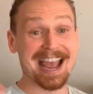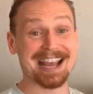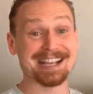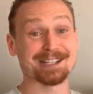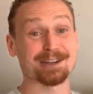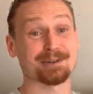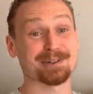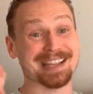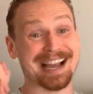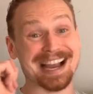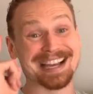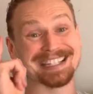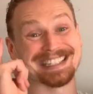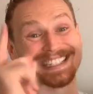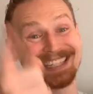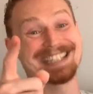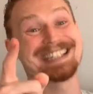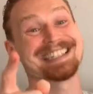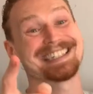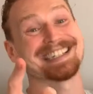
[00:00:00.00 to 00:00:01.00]
Hey, Zeus, I
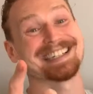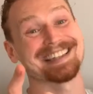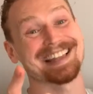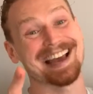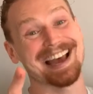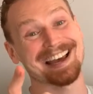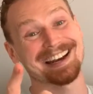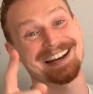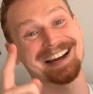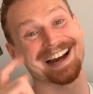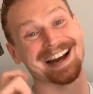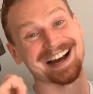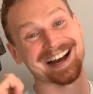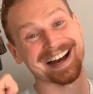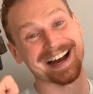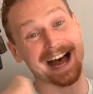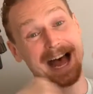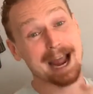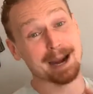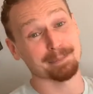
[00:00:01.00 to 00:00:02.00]
did see that.
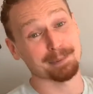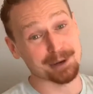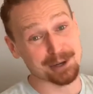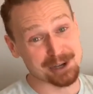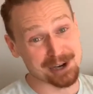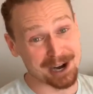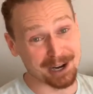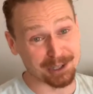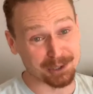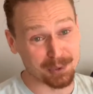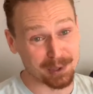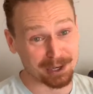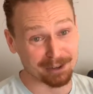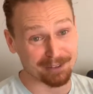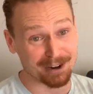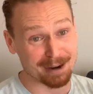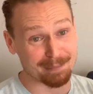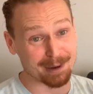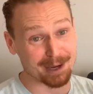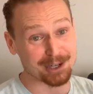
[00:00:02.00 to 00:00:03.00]
I appreciate your Twitter
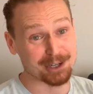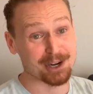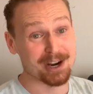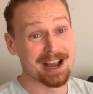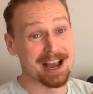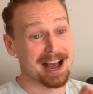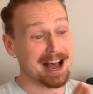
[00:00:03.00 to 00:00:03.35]
very much.